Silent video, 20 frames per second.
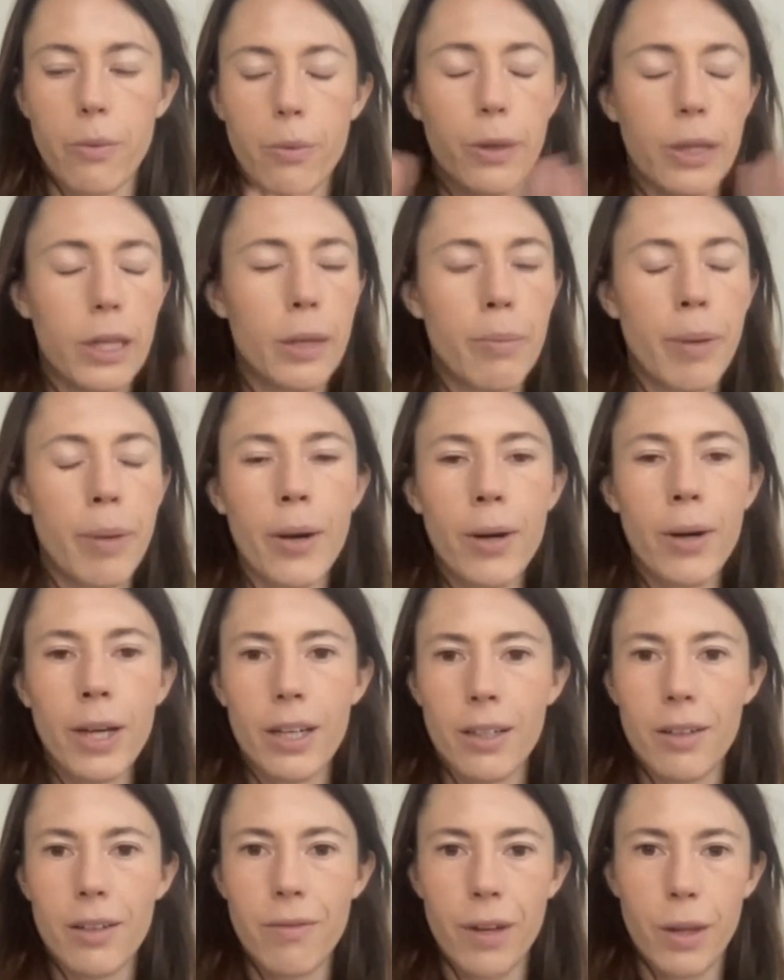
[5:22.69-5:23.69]
read about
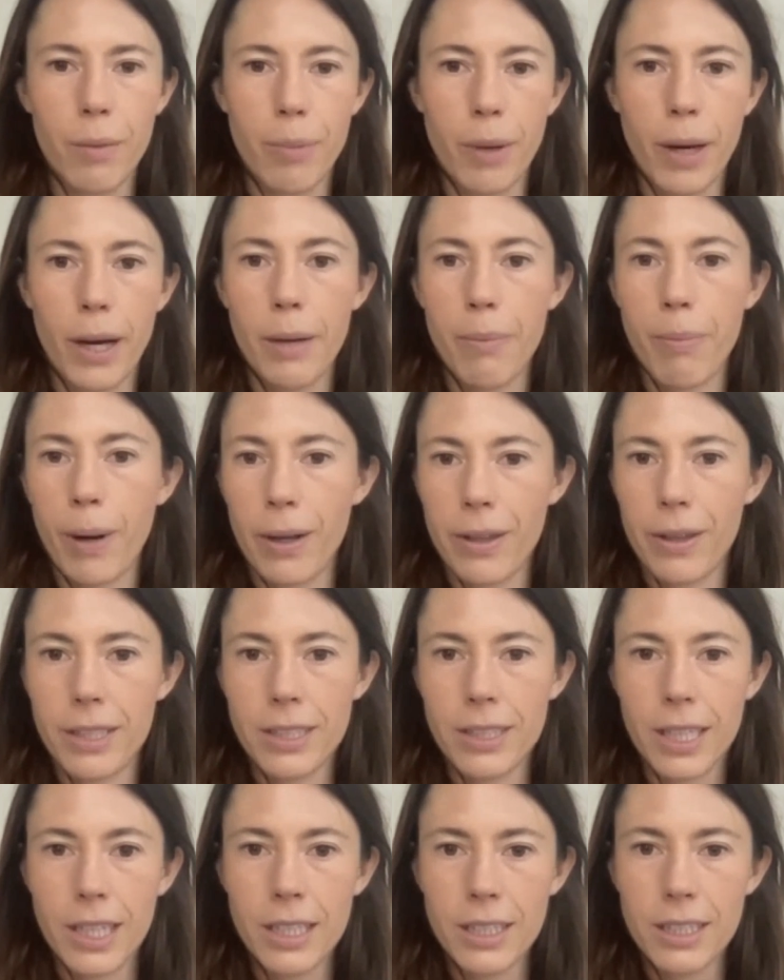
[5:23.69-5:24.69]
it and develop a
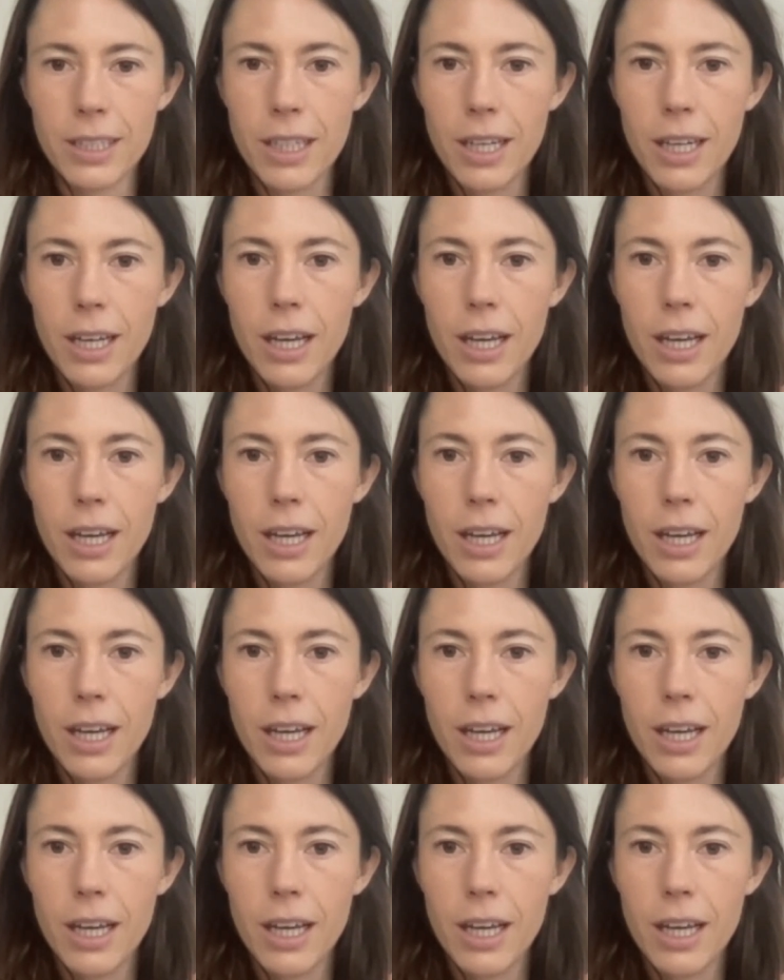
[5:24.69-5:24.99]
hypothesis.